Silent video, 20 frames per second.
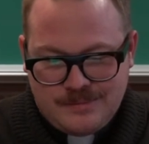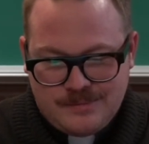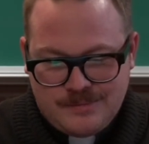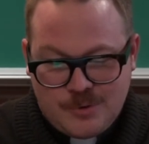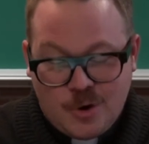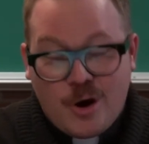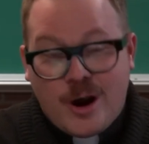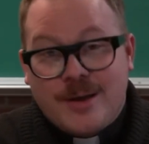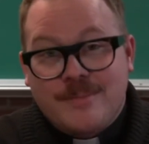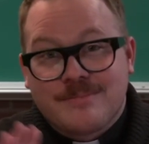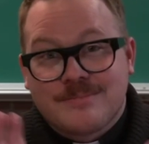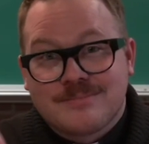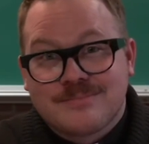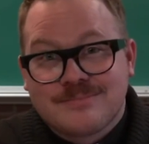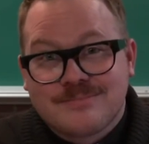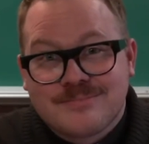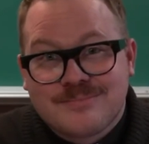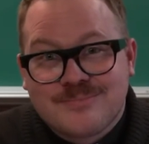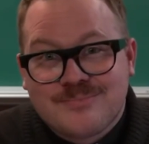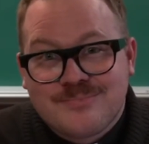All right,
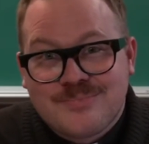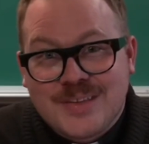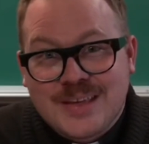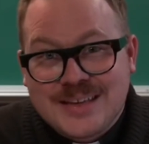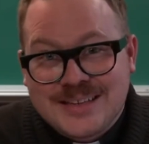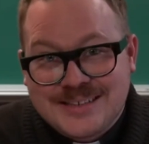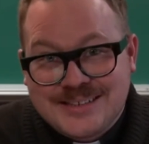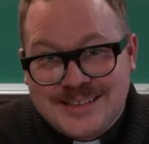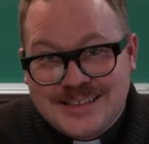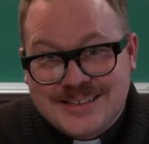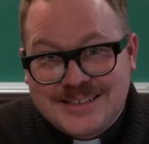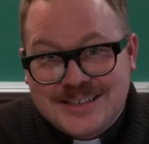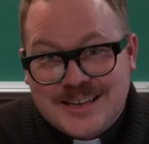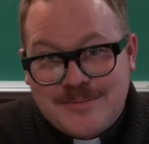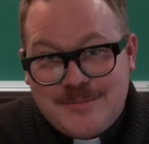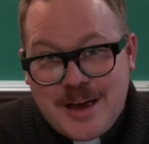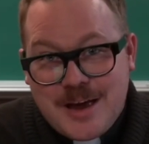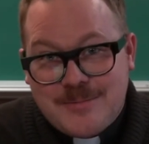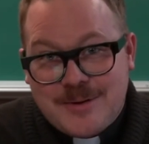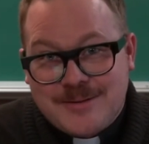sixth
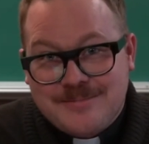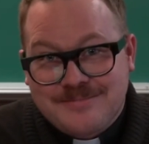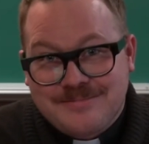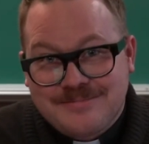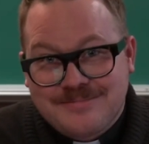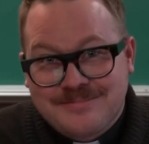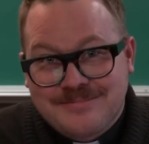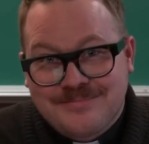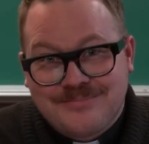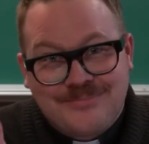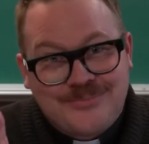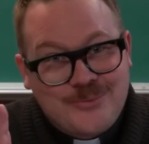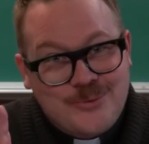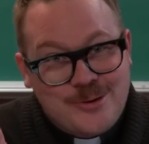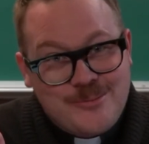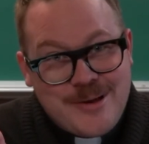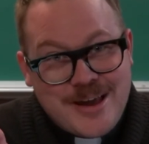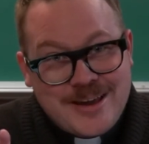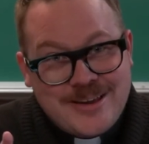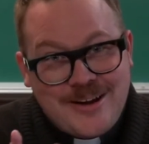commandment. We're
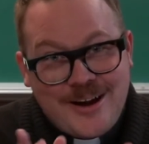making